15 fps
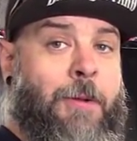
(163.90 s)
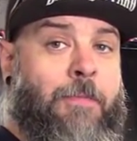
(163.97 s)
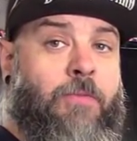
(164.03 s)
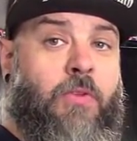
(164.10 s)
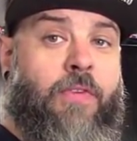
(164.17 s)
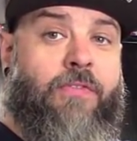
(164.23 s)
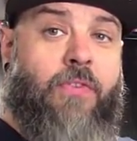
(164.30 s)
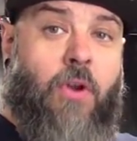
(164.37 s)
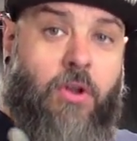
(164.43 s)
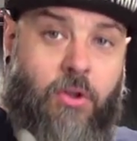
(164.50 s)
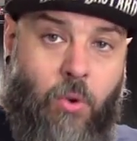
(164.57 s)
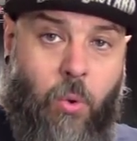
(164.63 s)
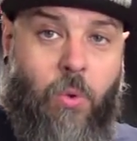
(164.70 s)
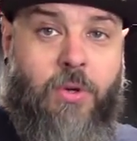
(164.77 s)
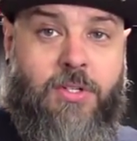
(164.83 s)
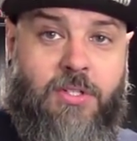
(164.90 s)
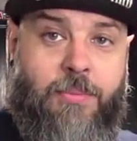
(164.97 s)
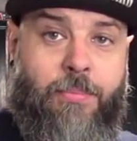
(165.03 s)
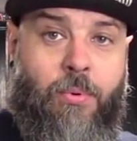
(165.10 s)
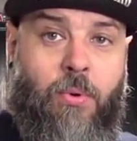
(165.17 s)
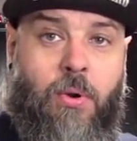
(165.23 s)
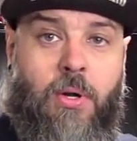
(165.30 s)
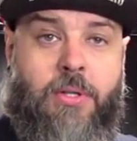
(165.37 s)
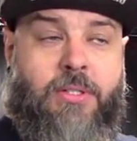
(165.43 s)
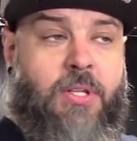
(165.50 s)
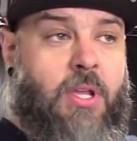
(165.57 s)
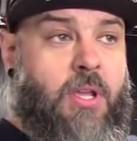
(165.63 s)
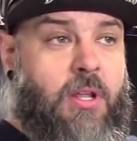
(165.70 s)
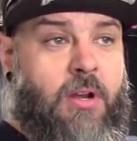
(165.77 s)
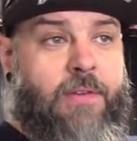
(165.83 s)
the front core support,
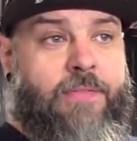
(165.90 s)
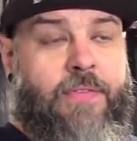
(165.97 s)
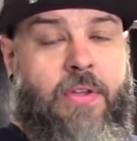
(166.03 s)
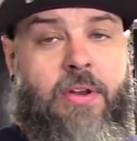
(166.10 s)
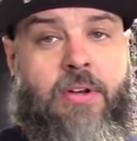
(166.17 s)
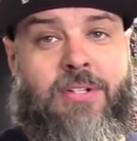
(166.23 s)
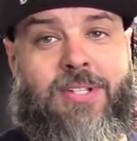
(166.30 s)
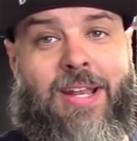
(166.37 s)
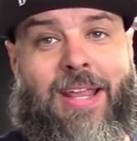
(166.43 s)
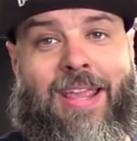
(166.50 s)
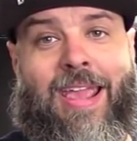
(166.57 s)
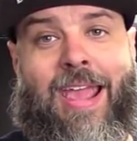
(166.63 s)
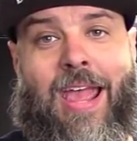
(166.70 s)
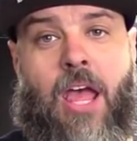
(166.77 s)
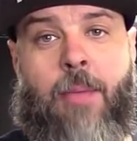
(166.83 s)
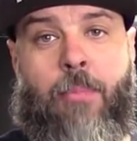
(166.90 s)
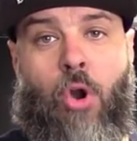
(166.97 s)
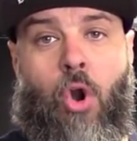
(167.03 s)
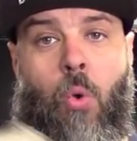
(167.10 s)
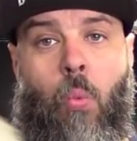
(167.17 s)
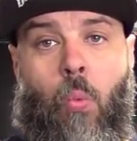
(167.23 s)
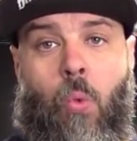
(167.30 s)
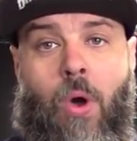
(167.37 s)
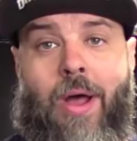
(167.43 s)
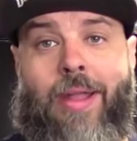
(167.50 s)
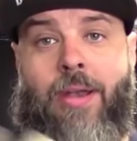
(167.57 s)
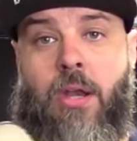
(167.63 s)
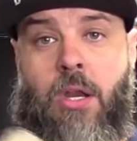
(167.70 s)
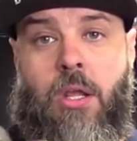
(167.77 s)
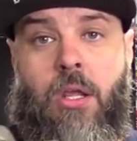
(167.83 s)
the inner fenders, and the cab are
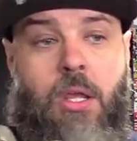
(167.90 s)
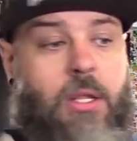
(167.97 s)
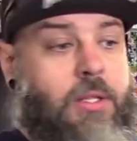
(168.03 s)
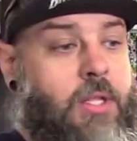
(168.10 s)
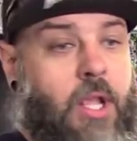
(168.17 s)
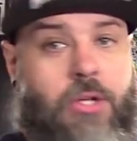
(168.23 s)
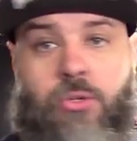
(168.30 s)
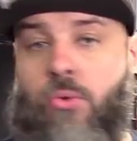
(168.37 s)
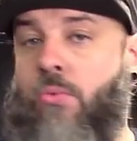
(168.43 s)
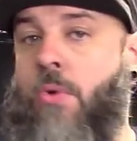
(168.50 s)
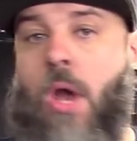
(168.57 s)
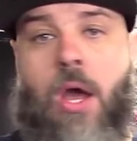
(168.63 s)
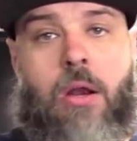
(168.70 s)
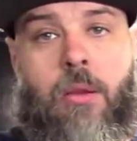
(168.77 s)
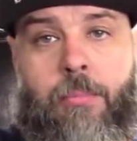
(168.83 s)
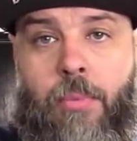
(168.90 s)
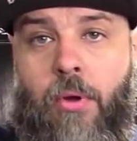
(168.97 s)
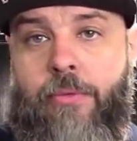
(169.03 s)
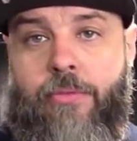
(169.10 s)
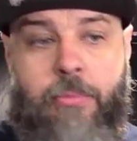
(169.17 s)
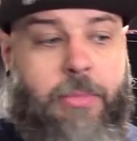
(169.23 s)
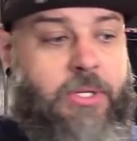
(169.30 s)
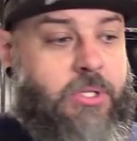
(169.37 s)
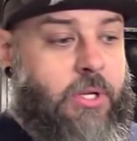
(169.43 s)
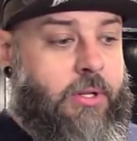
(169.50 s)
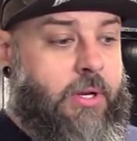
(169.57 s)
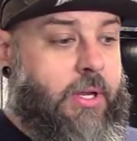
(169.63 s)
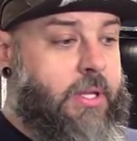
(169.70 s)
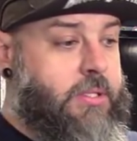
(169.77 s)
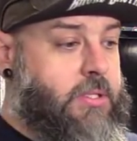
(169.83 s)
one. They do not unbolt from each
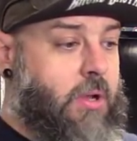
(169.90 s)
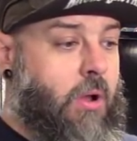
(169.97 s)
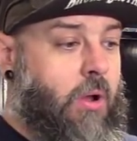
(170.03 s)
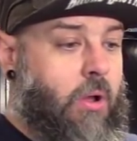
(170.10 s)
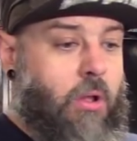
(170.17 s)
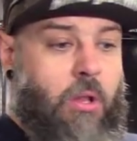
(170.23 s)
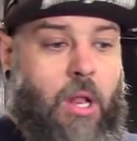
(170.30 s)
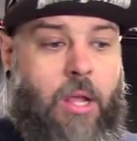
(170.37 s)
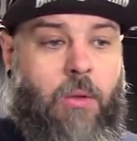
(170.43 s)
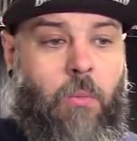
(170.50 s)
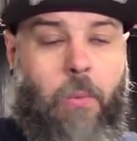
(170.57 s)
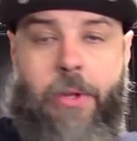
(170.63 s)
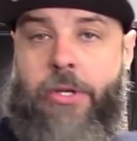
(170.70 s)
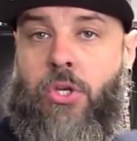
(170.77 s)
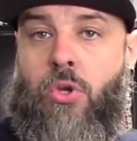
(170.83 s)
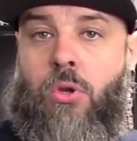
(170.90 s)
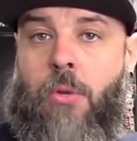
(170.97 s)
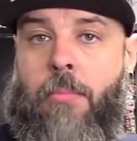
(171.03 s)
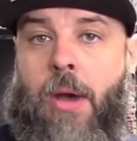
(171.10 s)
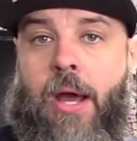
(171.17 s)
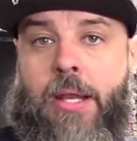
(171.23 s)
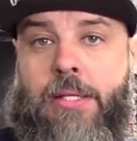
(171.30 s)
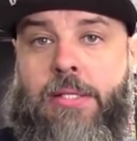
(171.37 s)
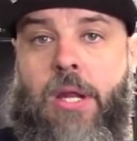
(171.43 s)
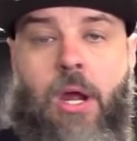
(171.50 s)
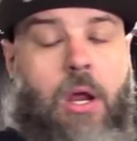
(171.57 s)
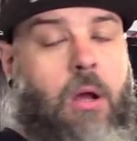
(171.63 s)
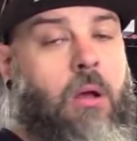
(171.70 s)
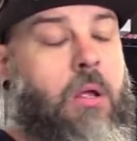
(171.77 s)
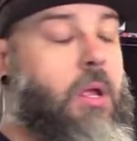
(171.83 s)
other. It's all like one unibody
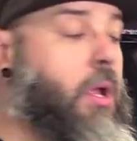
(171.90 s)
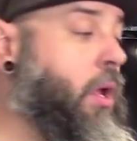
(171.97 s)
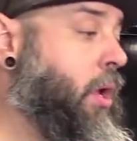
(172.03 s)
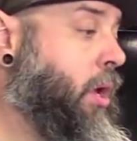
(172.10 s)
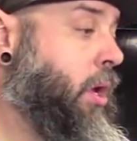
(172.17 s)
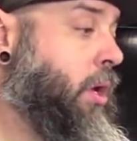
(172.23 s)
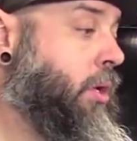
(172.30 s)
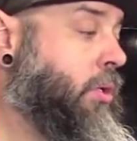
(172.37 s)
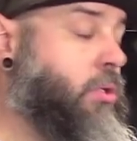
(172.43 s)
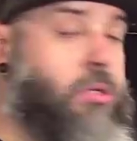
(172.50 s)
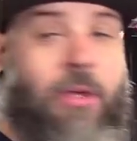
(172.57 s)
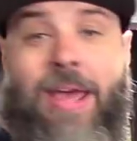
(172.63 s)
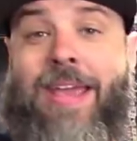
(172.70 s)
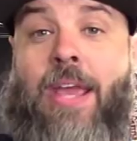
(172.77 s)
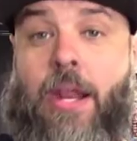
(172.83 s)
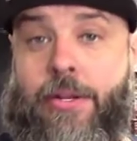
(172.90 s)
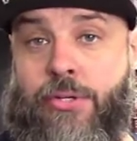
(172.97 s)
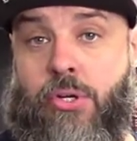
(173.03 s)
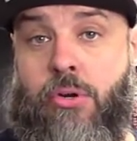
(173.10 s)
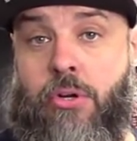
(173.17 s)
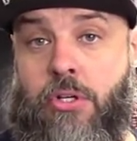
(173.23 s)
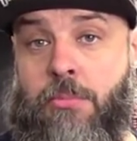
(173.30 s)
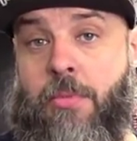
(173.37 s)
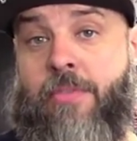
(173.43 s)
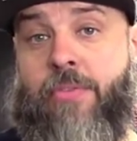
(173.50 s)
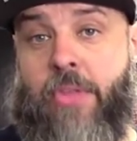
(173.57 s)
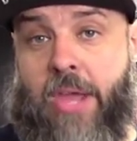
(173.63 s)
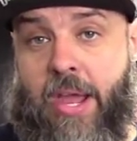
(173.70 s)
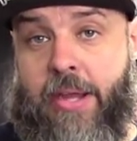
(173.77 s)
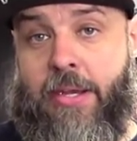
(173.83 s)
style. So that kind of screws me for
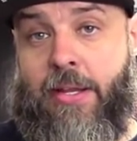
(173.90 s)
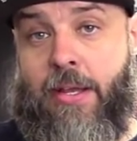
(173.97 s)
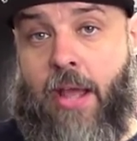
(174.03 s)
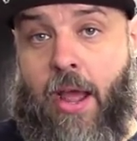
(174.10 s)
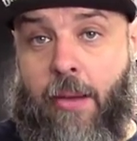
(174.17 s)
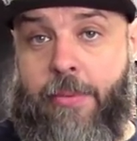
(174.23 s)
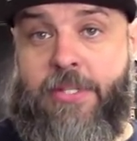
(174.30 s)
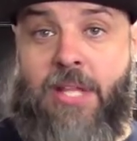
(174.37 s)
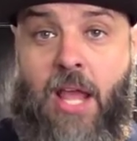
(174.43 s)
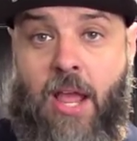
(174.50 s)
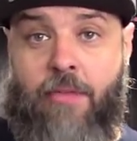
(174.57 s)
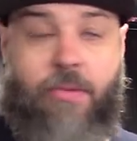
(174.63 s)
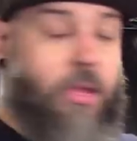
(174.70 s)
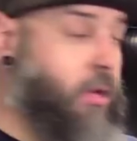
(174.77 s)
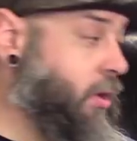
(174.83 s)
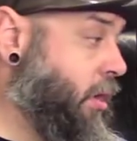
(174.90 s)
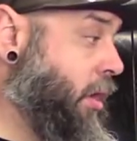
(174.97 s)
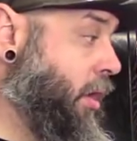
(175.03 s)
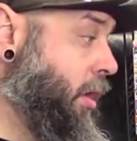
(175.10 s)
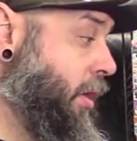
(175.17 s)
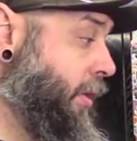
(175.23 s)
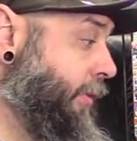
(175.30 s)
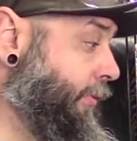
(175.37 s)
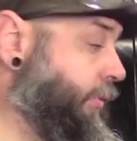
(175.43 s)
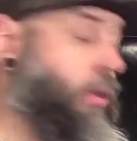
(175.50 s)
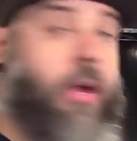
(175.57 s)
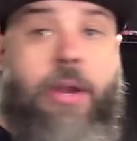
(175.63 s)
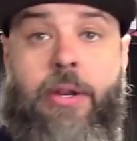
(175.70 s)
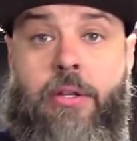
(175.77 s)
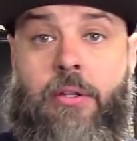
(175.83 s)
the idea I was having of
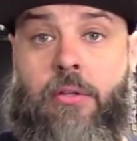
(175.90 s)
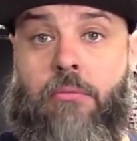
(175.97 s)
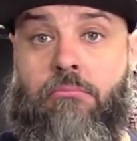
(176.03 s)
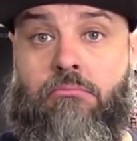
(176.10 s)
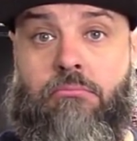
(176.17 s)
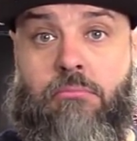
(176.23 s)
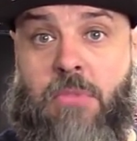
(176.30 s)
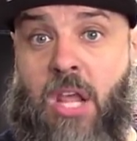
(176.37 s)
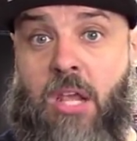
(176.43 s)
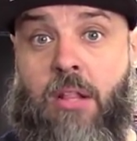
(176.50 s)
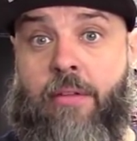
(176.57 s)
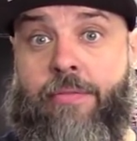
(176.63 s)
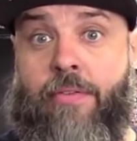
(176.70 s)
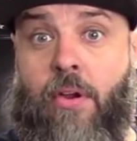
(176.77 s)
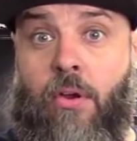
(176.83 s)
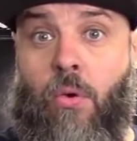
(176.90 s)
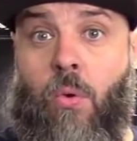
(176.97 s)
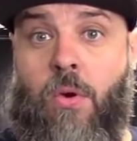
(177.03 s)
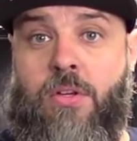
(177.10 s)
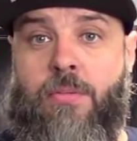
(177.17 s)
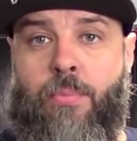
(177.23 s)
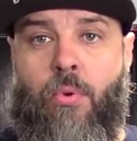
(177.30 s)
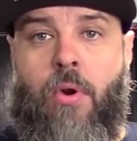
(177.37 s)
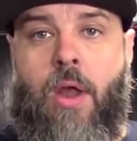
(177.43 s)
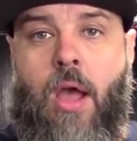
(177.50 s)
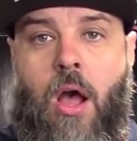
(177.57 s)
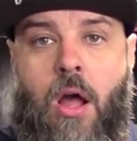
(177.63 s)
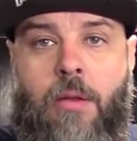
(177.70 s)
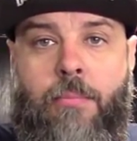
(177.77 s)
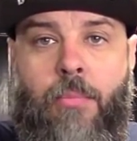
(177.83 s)
taking the front core support
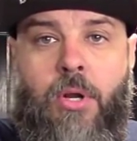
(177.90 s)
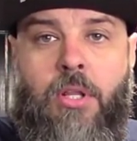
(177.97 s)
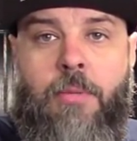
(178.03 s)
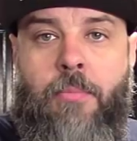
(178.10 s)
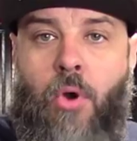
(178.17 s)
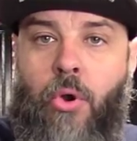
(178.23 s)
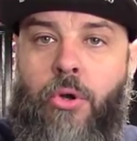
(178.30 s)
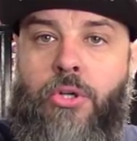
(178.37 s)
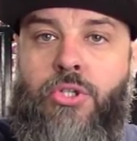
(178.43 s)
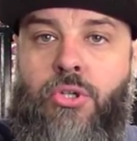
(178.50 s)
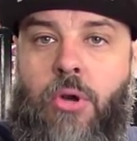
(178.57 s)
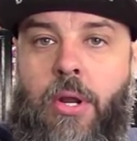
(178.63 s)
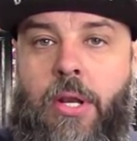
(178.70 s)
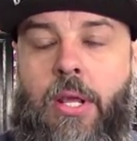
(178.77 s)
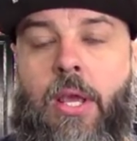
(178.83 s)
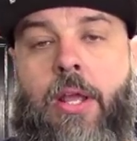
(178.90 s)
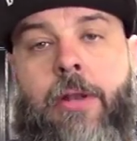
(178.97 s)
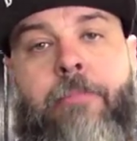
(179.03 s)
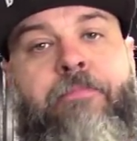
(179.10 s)
out and bringing the motor straight in.